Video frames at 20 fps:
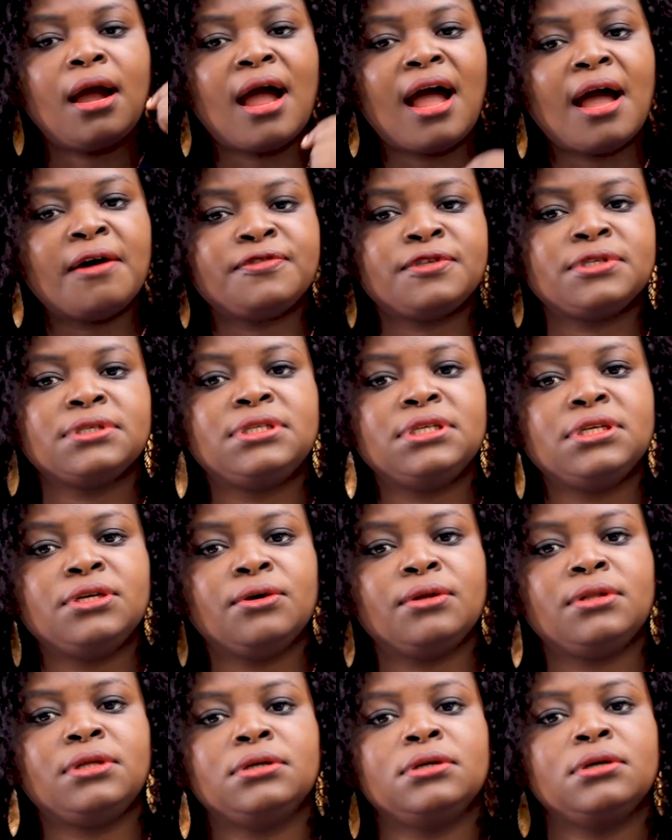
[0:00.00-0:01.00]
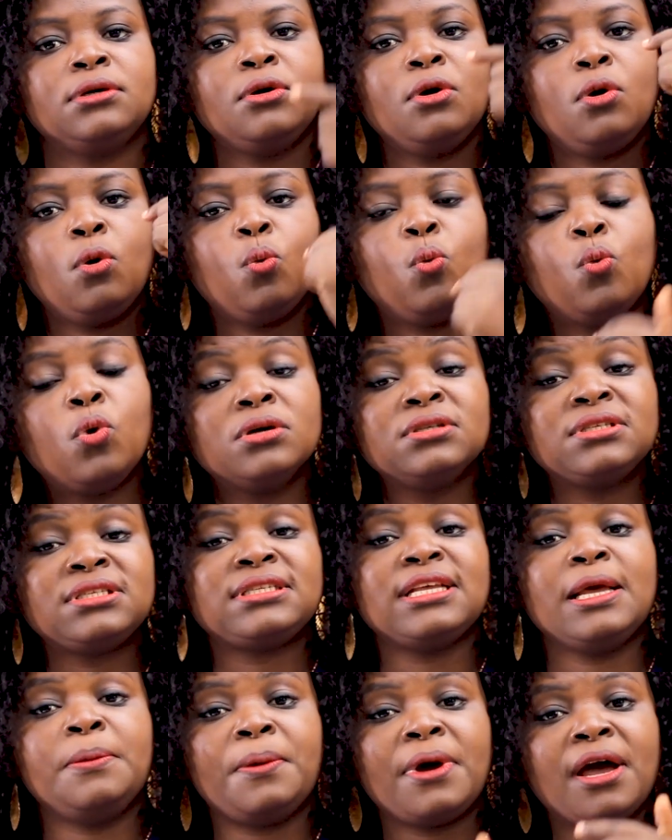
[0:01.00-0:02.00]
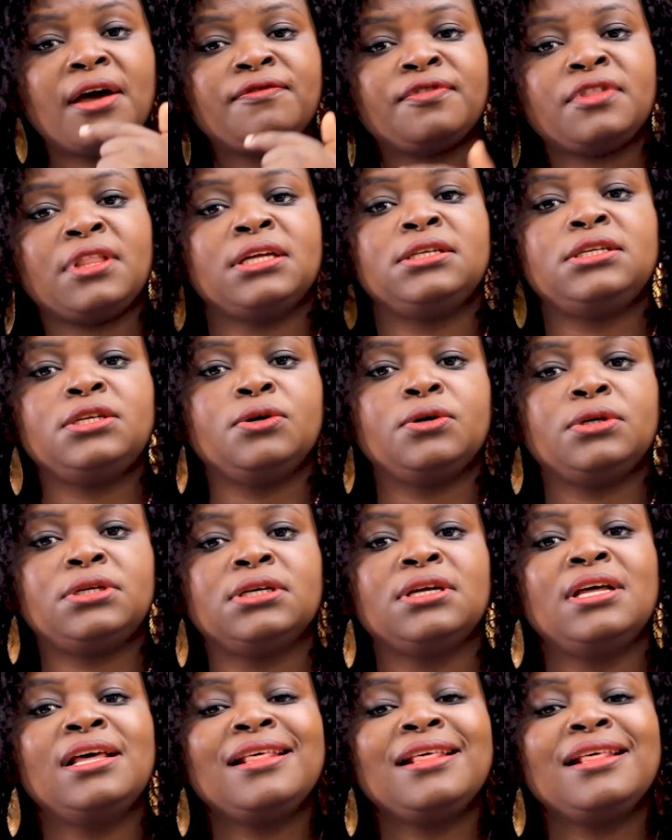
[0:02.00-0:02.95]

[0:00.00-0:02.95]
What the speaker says: after the other, one step after the other.